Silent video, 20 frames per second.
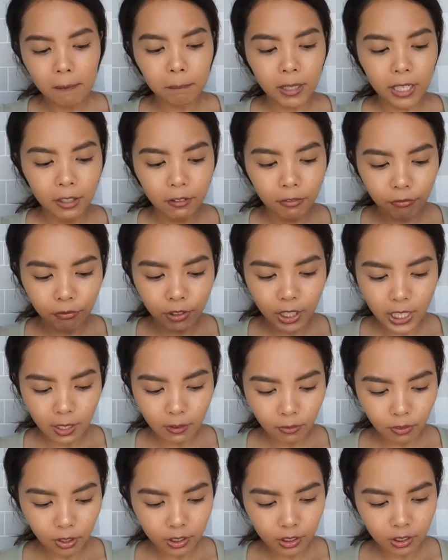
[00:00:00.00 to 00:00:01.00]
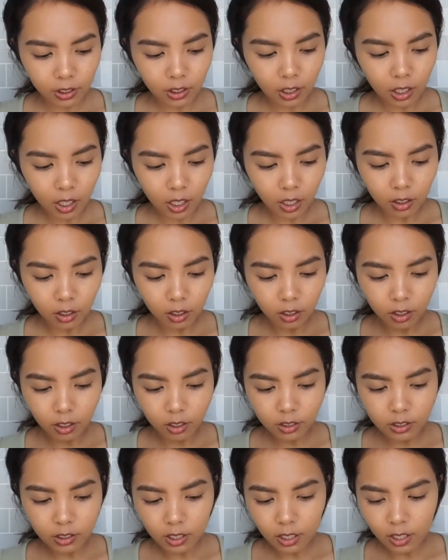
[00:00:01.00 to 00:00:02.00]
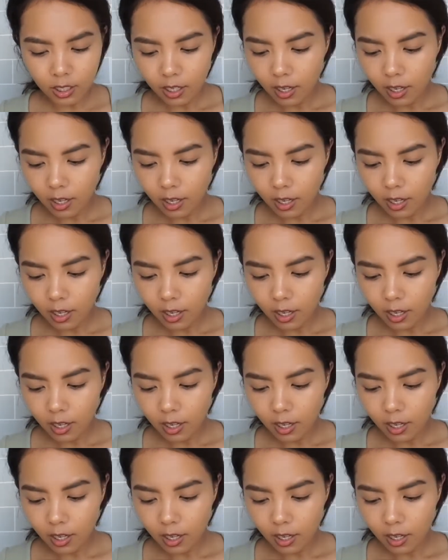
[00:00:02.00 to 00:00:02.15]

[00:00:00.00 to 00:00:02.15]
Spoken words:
my favorite colors